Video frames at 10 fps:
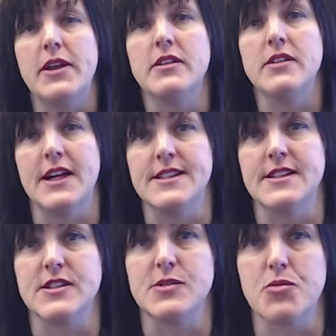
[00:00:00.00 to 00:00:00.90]
a
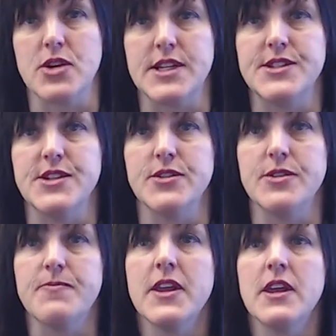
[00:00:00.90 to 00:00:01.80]
license pre-suit.
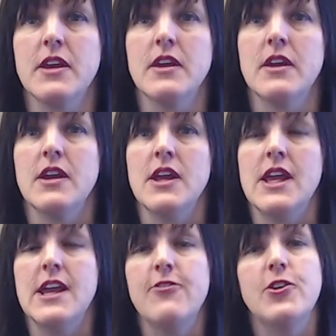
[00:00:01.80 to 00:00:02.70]

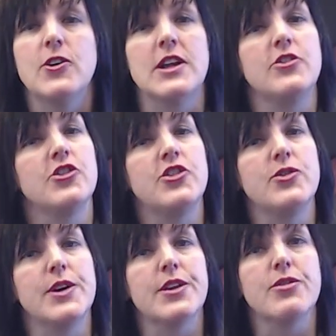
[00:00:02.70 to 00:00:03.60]
If you can just do
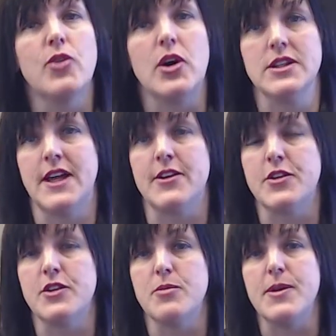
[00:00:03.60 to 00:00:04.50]
it through a letter
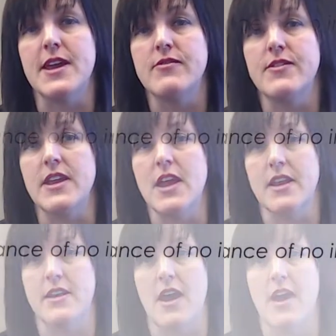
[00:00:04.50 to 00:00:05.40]
to the BMV and not